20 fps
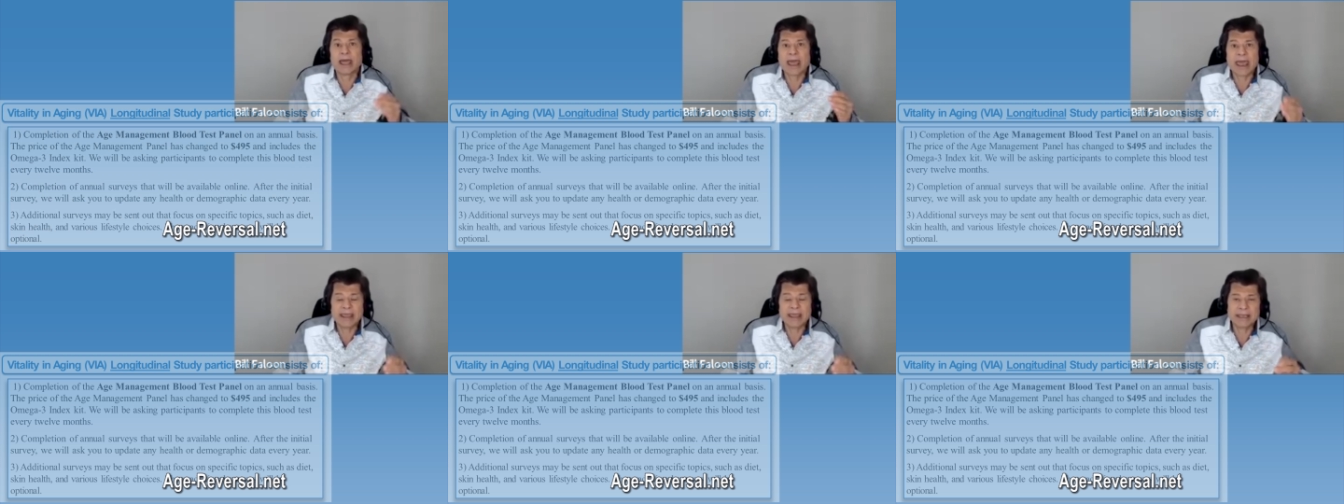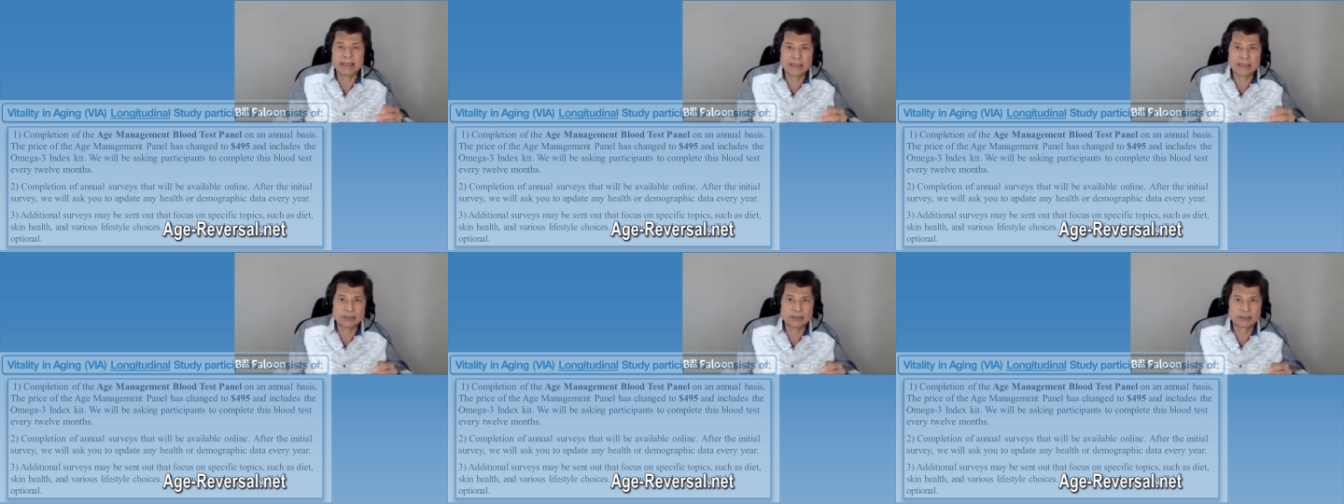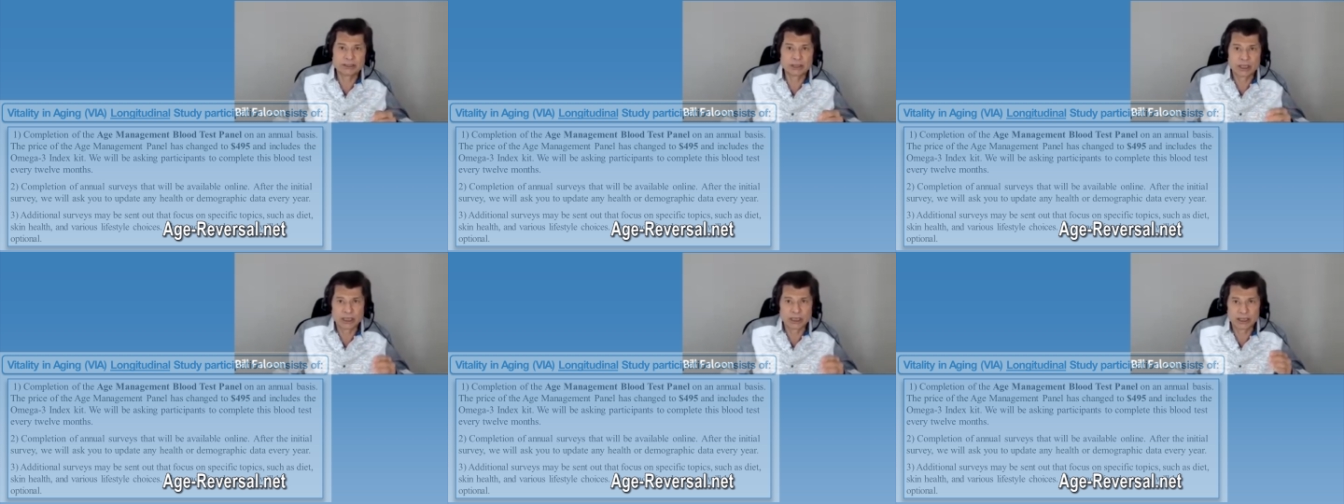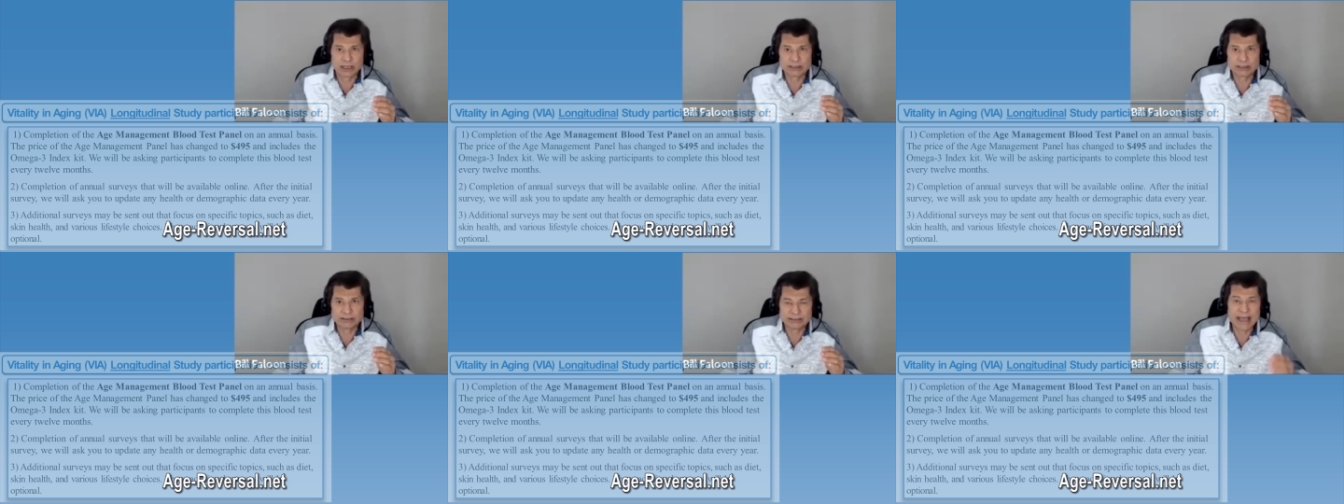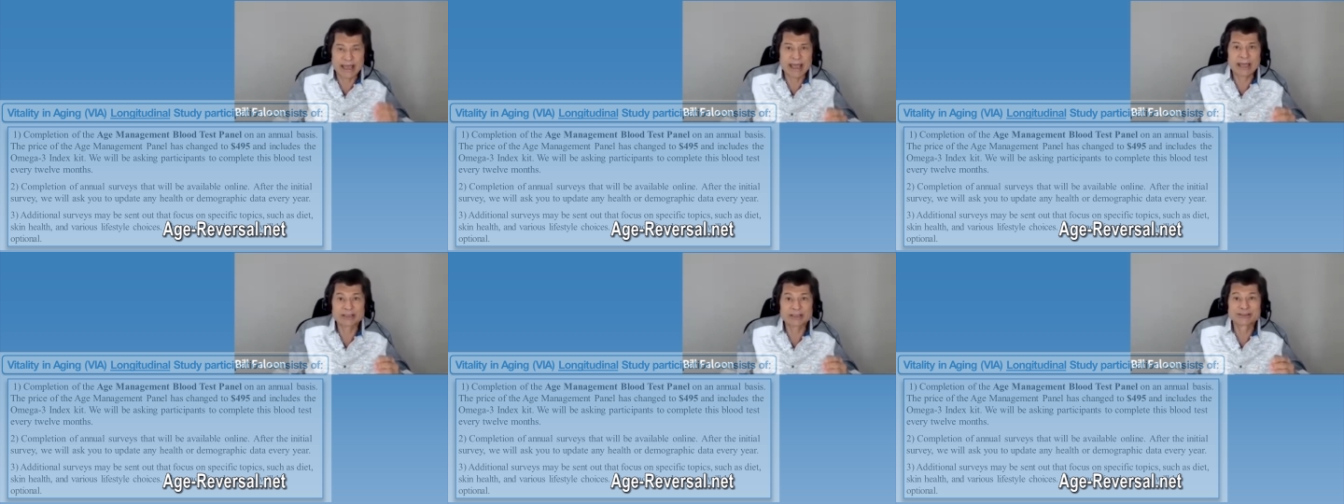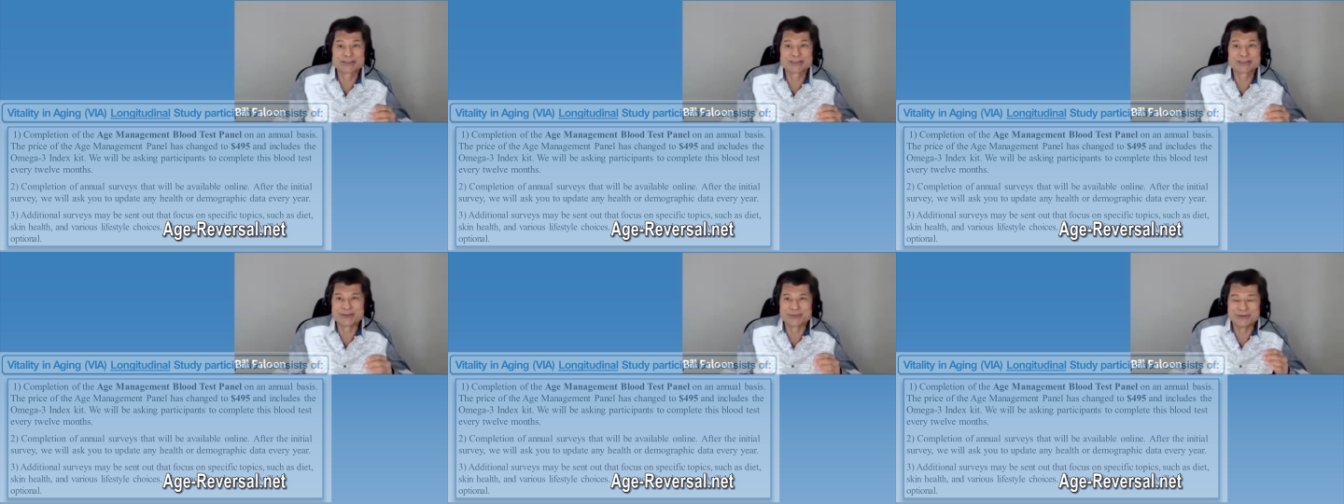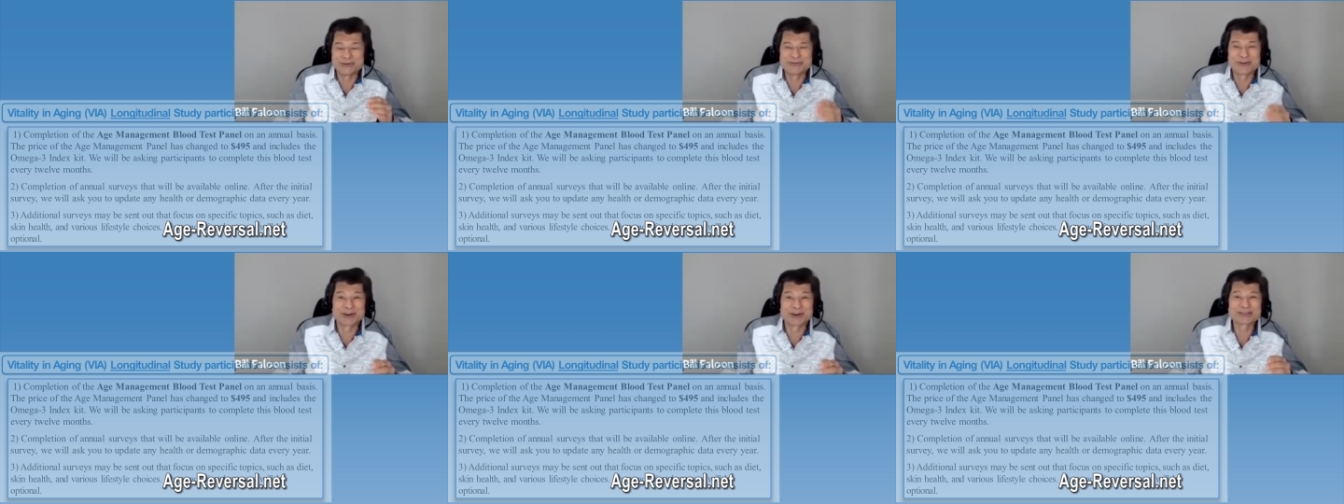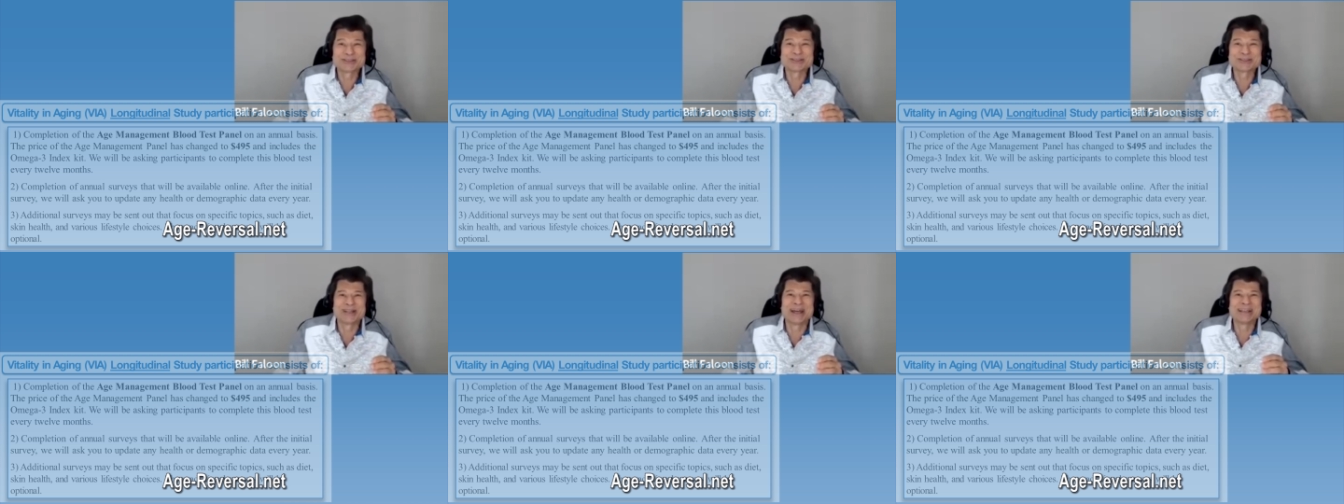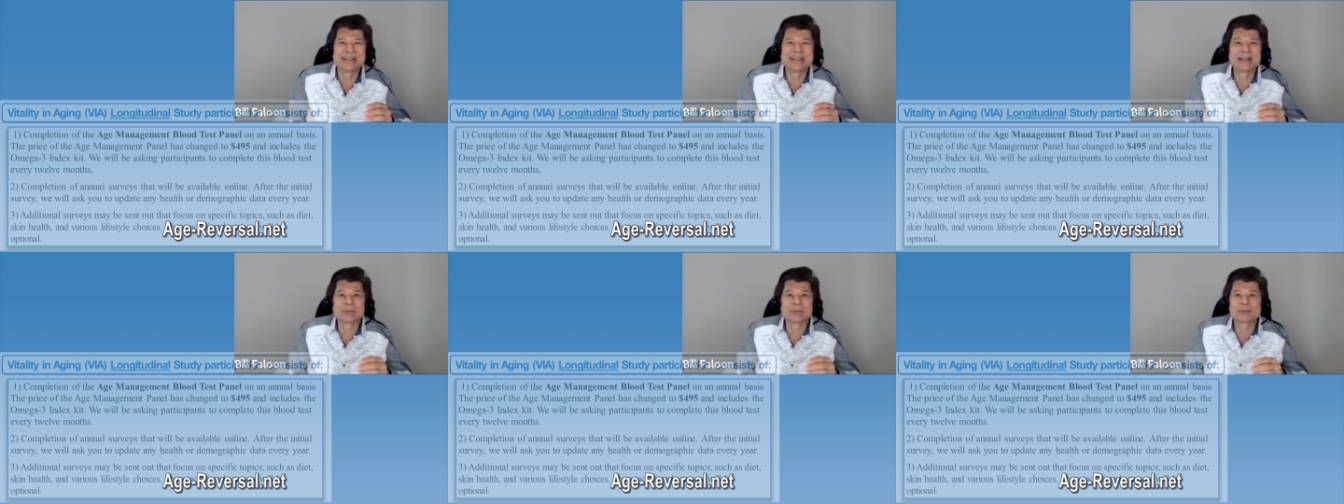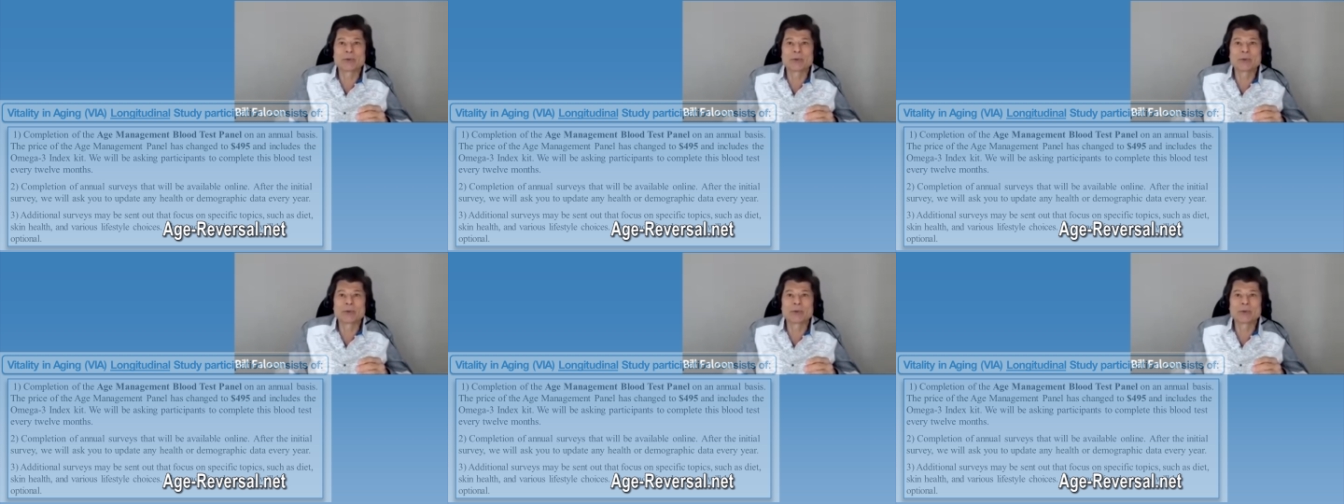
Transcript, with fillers: age dash reversal.net